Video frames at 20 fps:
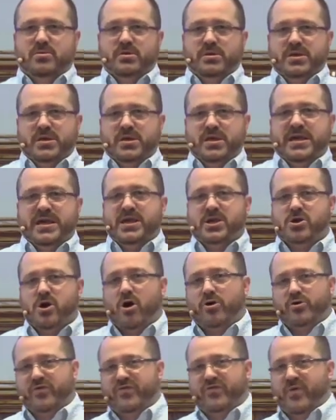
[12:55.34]
he called
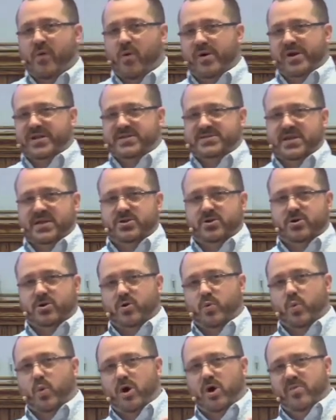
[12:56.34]
her forward and said to her,
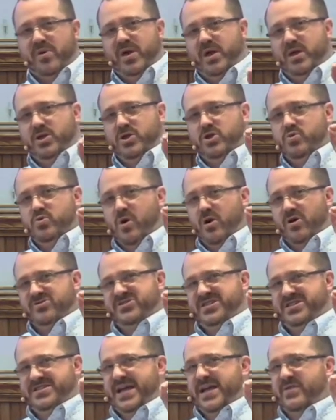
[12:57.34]
Woman, you are
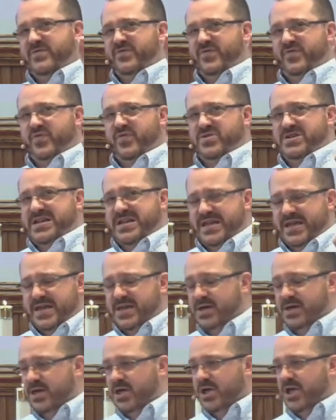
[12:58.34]
set free
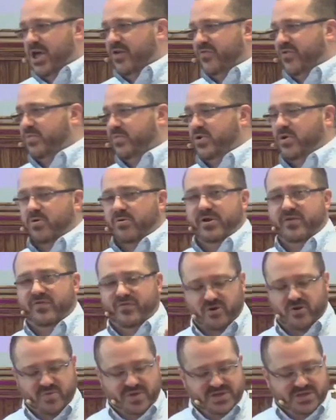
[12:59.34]
from your
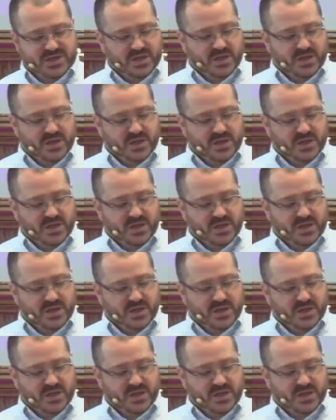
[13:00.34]
infirmity.